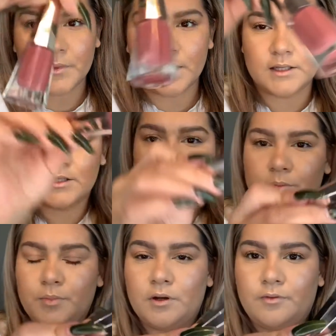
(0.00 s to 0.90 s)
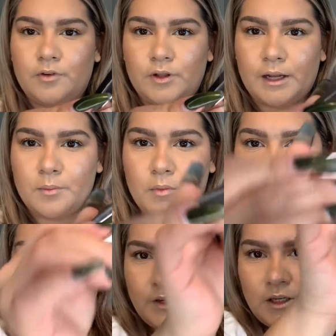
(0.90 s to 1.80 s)
It's this beautiful like
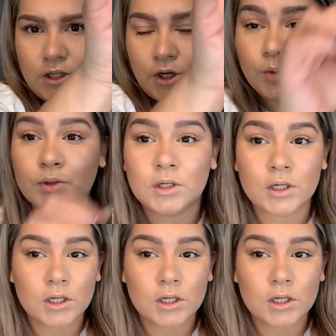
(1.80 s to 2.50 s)
mauve-y tone.